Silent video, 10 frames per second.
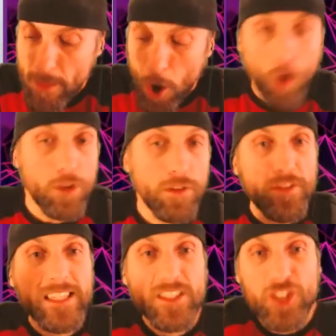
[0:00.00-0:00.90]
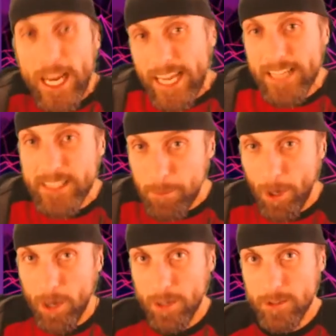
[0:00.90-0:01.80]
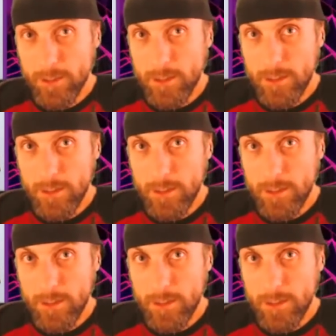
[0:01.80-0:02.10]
All of these gigantic bugs.